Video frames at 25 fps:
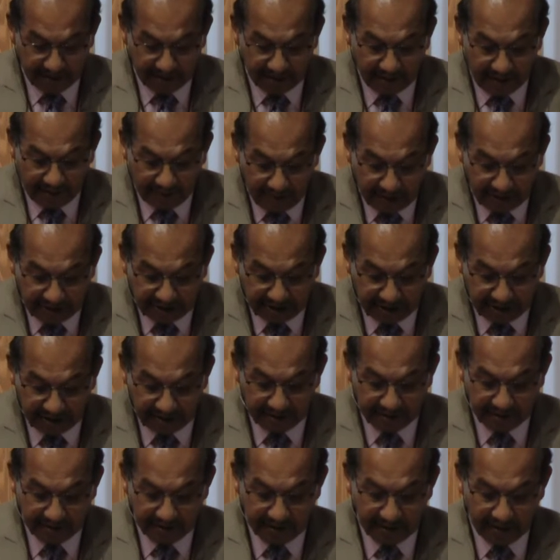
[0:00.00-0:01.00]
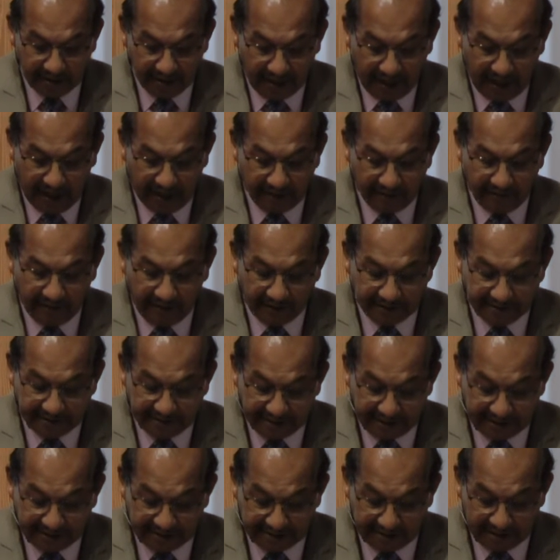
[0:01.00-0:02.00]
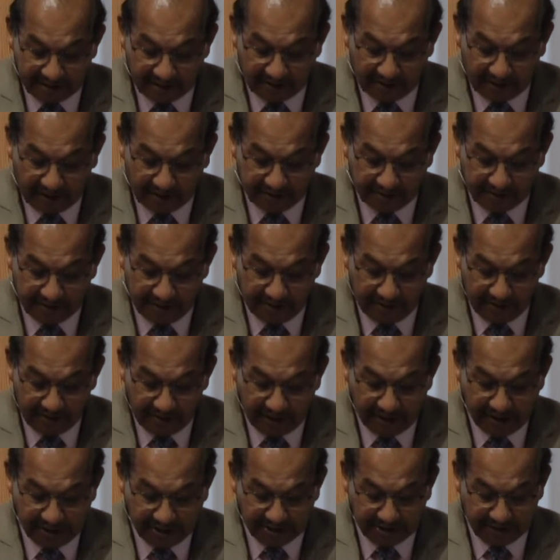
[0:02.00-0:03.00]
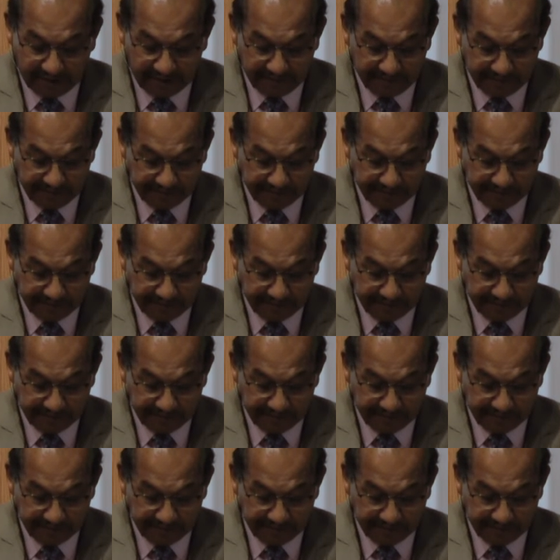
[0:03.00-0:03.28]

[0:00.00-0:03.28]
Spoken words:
commission, and consistent continuation.